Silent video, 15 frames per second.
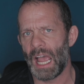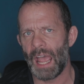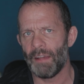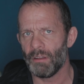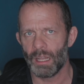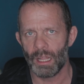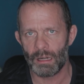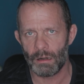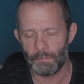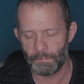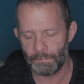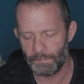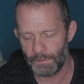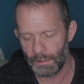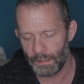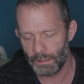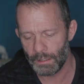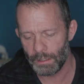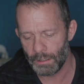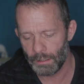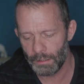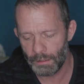I have a lot of
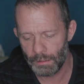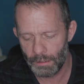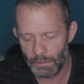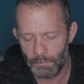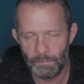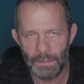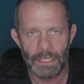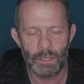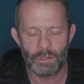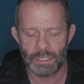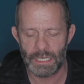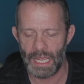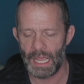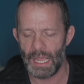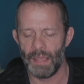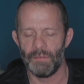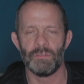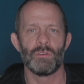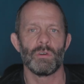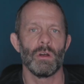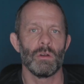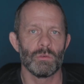videos. I have
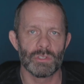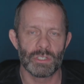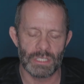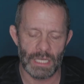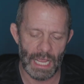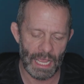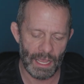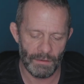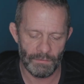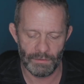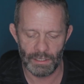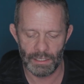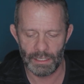drones, I have